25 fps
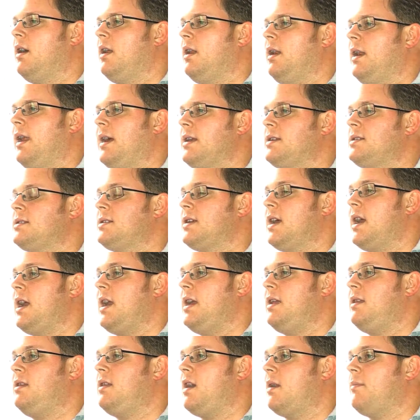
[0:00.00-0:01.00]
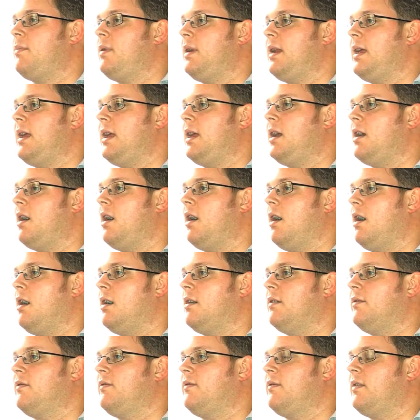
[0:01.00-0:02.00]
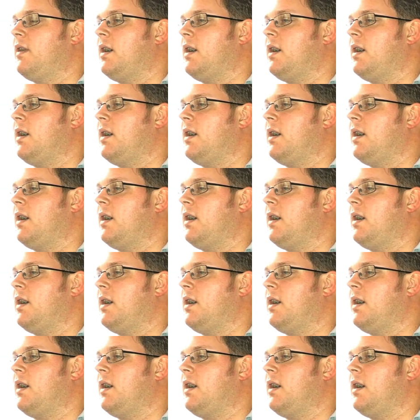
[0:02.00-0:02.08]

let's say, doubling of